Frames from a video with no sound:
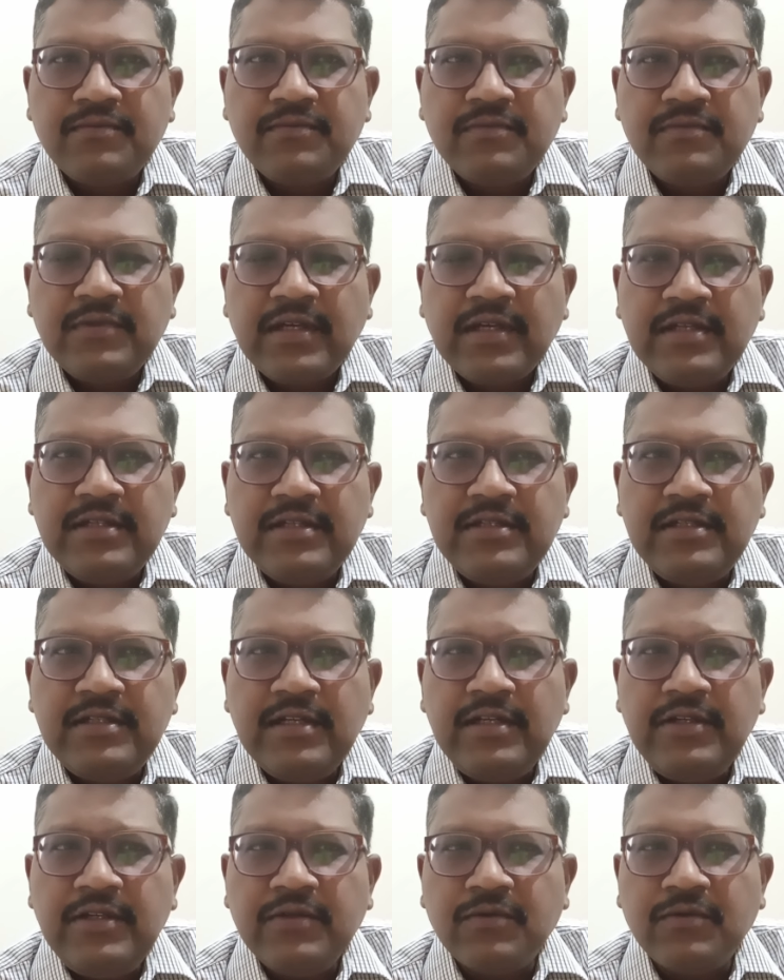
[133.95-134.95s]

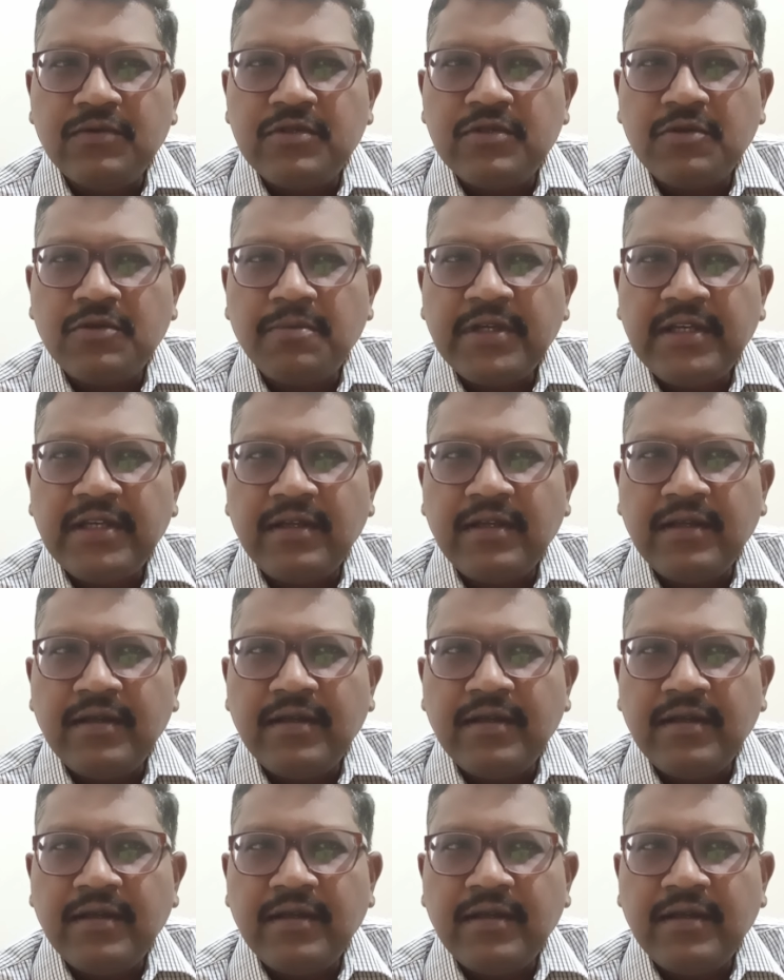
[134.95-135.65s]
continue to be